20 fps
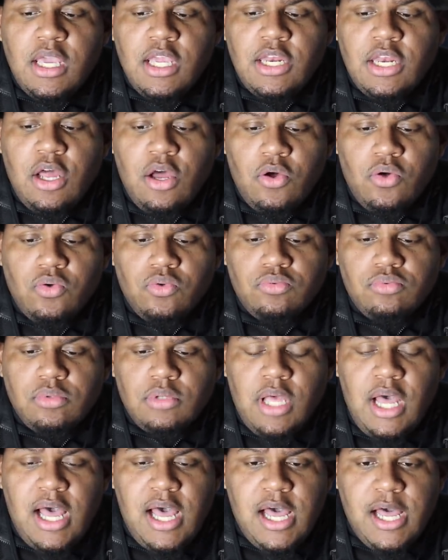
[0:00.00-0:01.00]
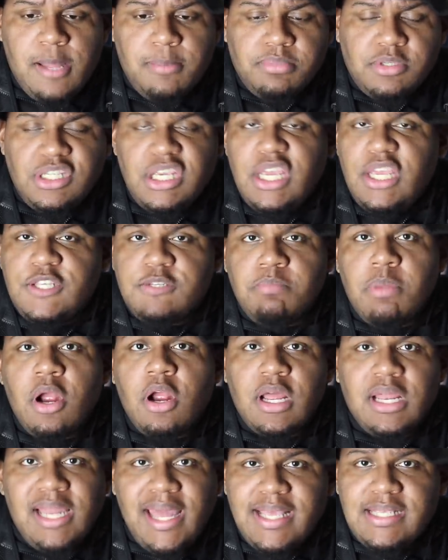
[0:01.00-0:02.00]
You know, uh,
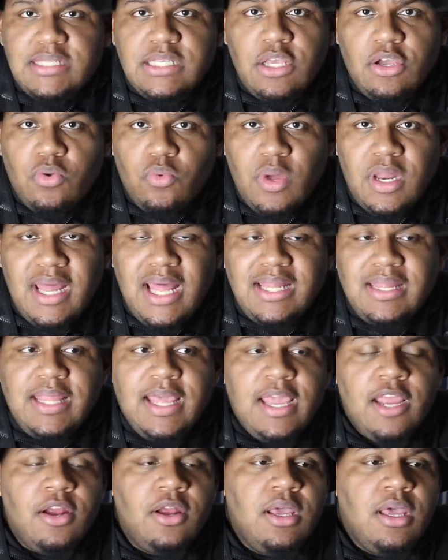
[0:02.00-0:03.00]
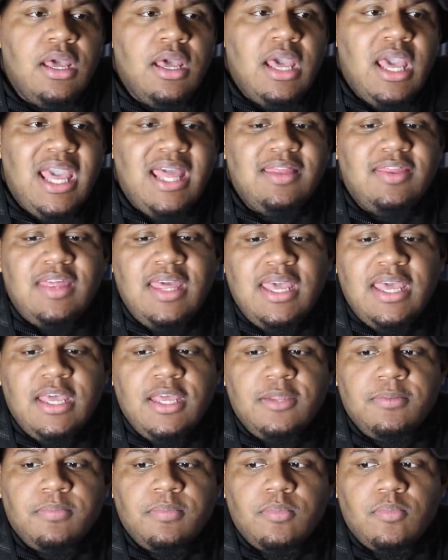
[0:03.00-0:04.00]
Cheeseburger Lacy will run out there, and
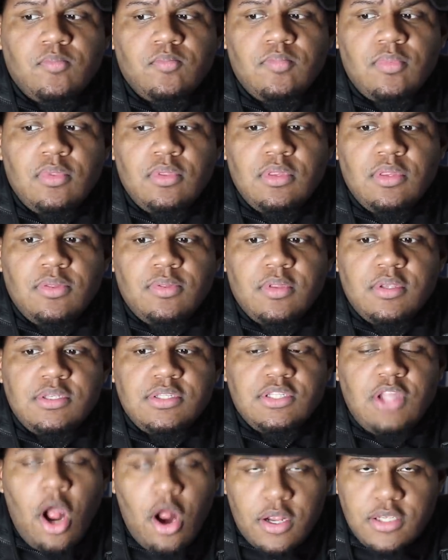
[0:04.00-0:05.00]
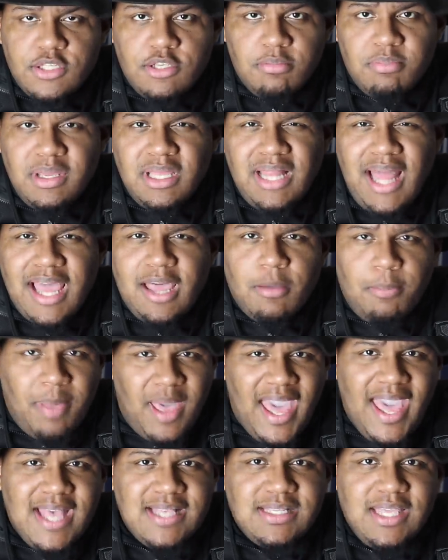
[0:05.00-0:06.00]
then Starks would be like a
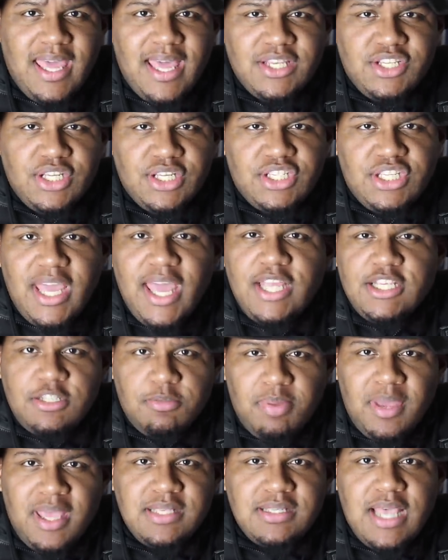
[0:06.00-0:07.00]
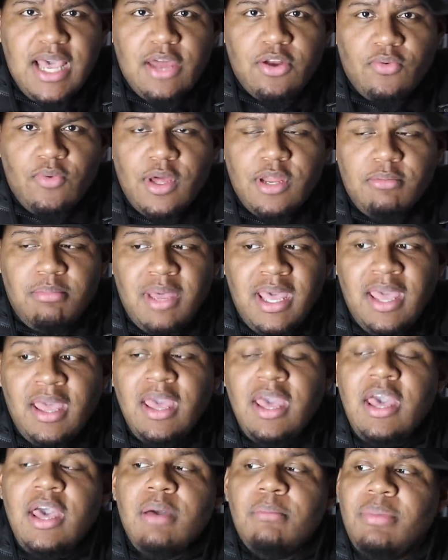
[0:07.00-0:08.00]
pass catching, change the pace kind of running
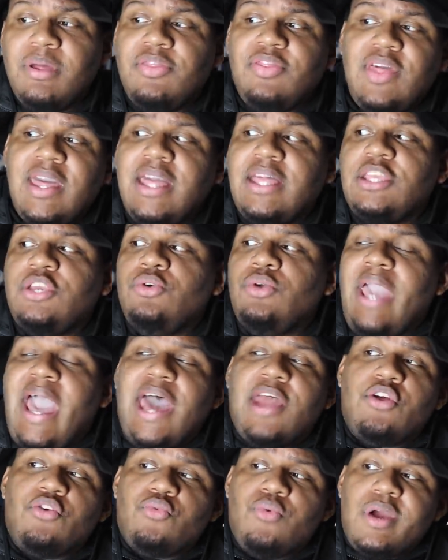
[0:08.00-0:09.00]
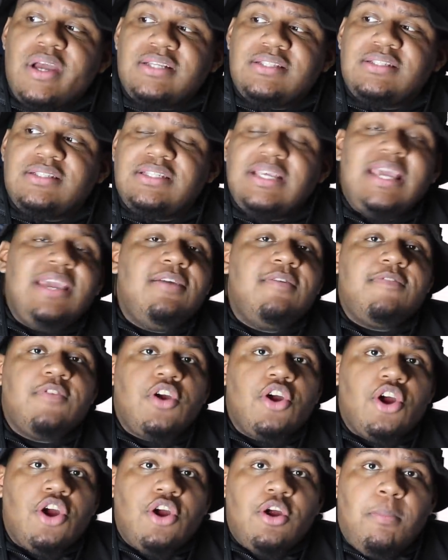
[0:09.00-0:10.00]
back. But then you got a
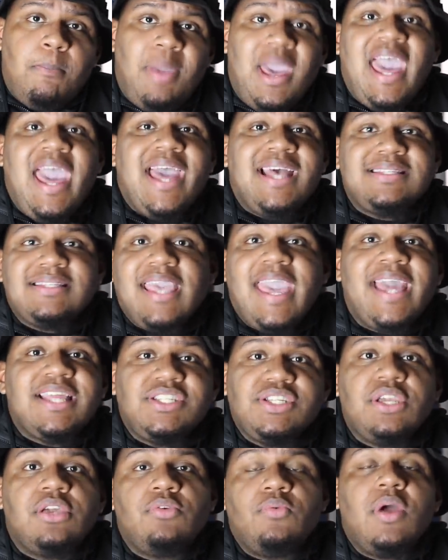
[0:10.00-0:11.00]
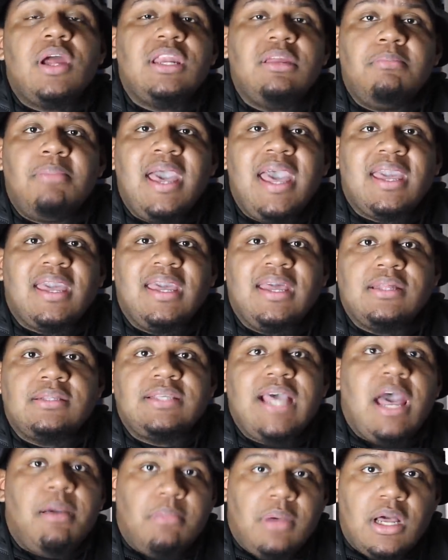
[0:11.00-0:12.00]
receiver, pass catching running back
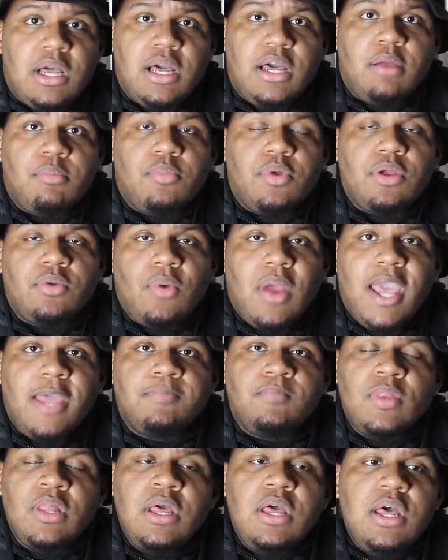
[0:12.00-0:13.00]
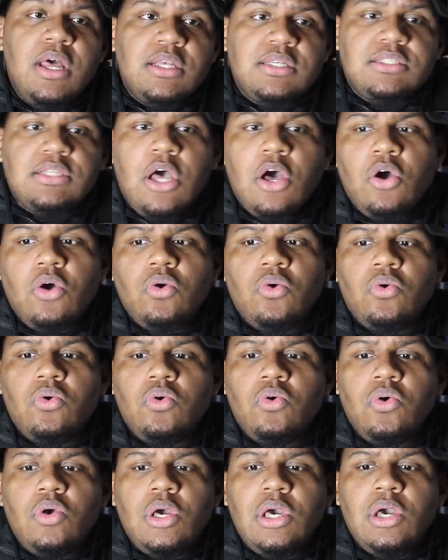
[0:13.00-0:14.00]
in Ty Montgomery, right?
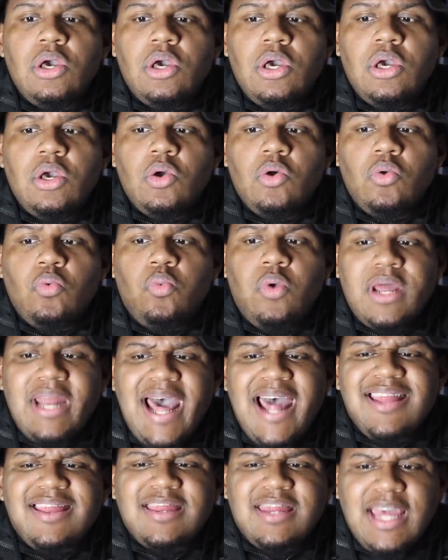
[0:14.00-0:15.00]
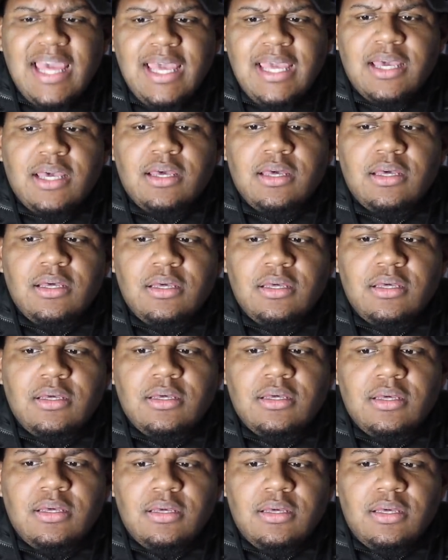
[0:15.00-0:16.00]
So, what I think,
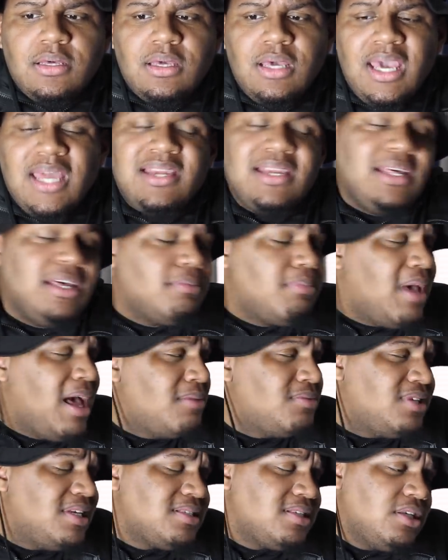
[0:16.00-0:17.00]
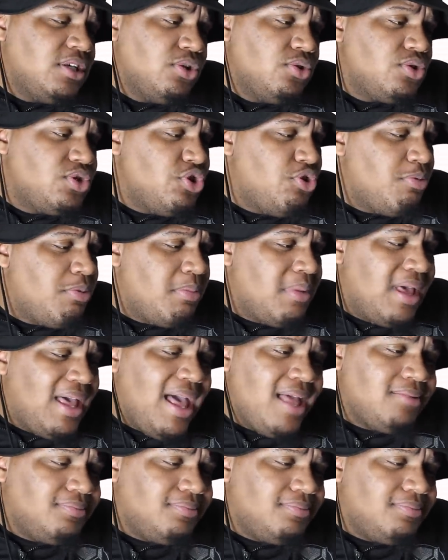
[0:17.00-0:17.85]
and look, man, I'm just a YouTuber, man.